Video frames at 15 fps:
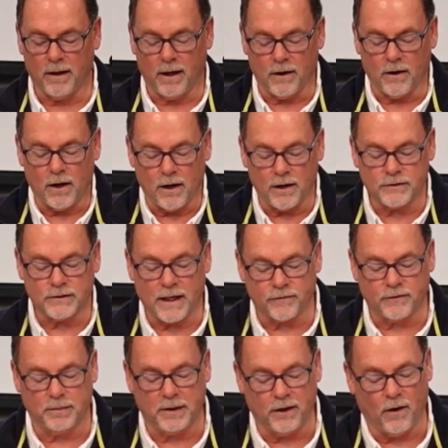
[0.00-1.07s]
hearts have to
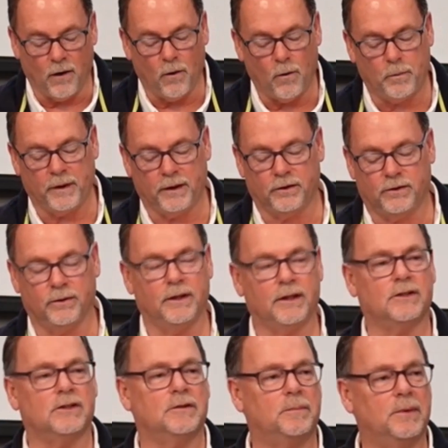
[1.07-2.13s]
be open to
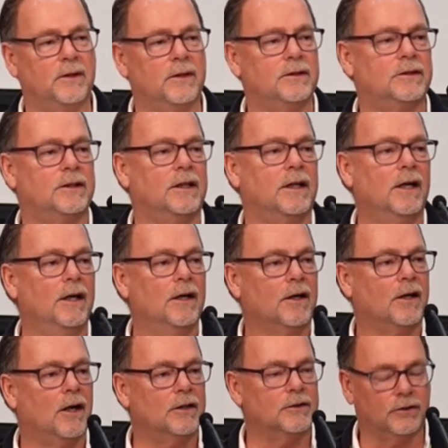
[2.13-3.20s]
experiencing
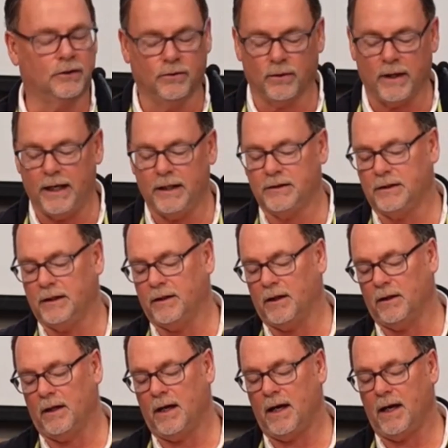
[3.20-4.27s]
God's grace in our
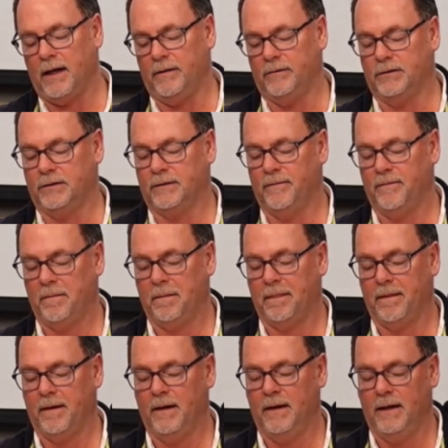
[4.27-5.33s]
lives
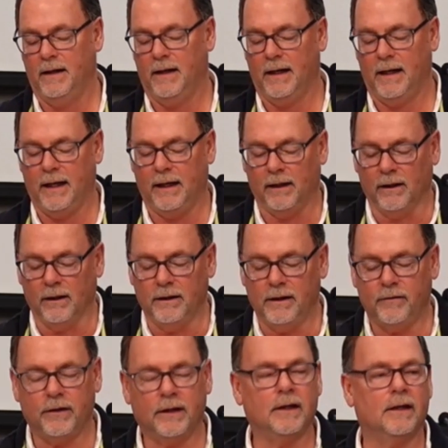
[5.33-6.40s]
and
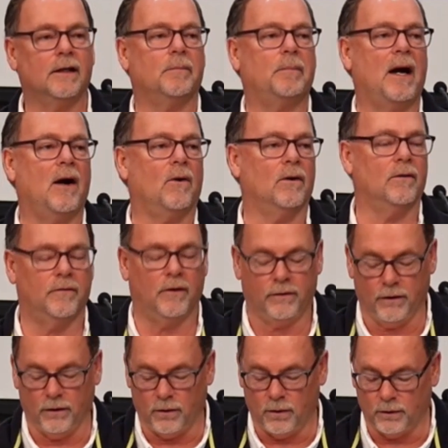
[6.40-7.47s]
living in the power of
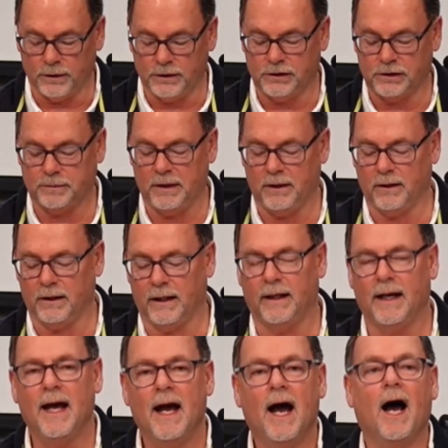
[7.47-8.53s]
the Holy Spirit. And
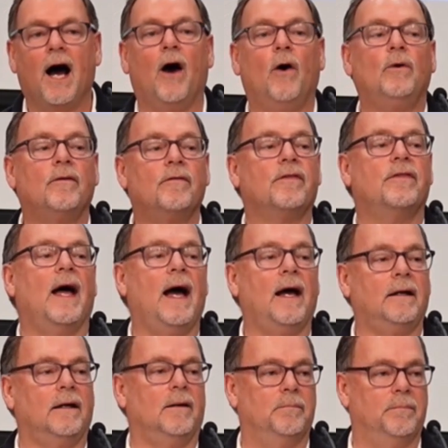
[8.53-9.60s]
out of that
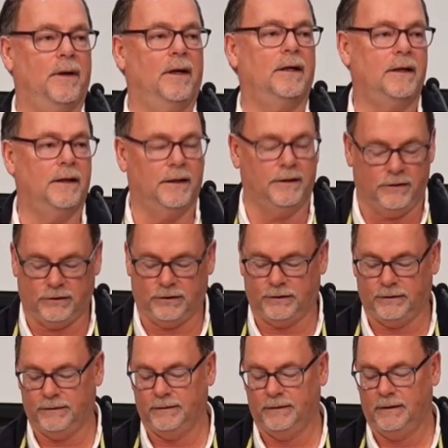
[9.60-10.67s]
abundance,
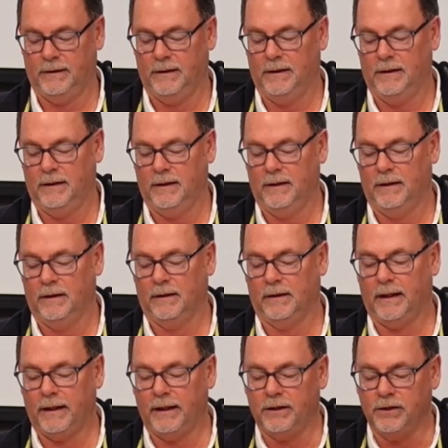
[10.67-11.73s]

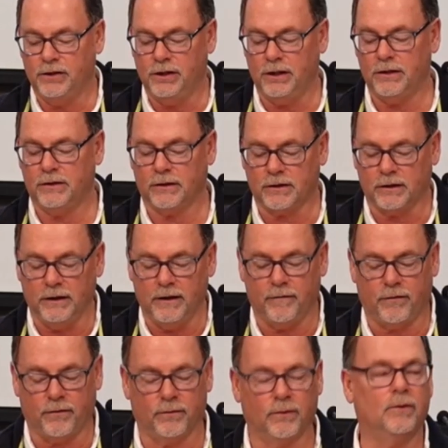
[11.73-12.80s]
letting Jesus live
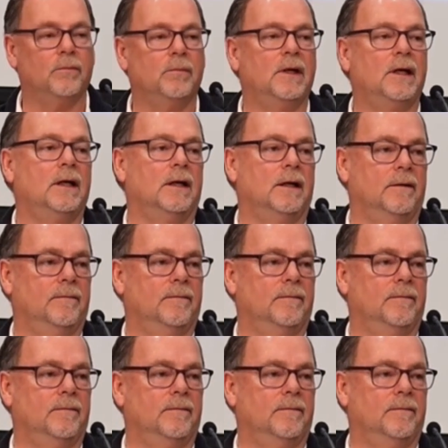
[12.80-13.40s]
through me